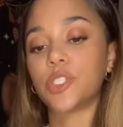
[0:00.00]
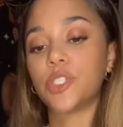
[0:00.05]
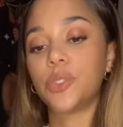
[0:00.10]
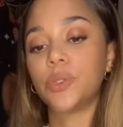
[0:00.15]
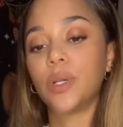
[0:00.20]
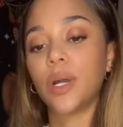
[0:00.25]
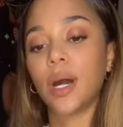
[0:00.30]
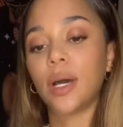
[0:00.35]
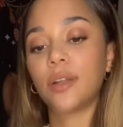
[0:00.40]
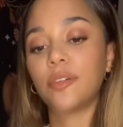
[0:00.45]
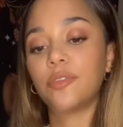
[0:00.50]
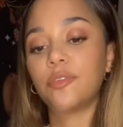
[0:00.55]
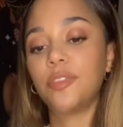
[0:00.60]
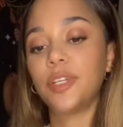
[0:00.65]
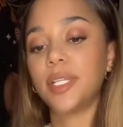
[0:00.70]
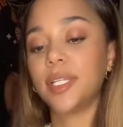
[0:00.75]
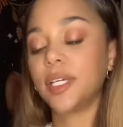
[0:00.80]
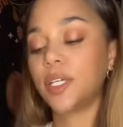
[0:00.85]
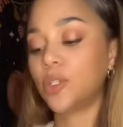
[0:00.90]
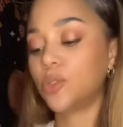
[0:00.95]
You got a
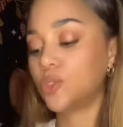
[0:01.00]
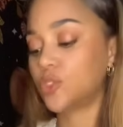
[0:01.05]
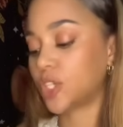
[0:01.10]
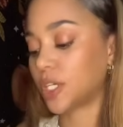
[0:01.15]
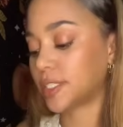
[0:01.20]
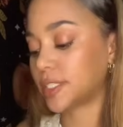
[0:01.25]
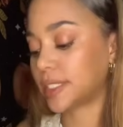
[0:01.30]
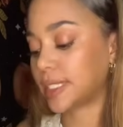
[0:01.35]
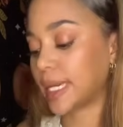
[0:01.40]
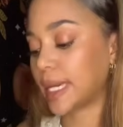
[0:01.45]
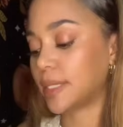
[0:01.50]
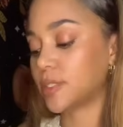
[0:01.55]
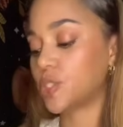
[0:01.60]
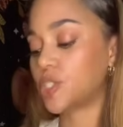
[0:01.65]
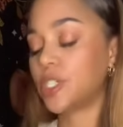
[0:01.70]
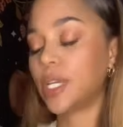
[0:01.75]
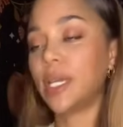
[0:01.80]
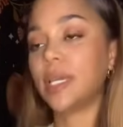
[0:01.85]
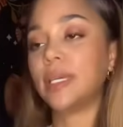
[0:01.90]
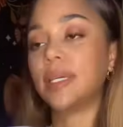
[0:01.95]
feeling you just can't
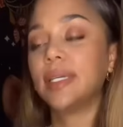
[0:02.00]
shake.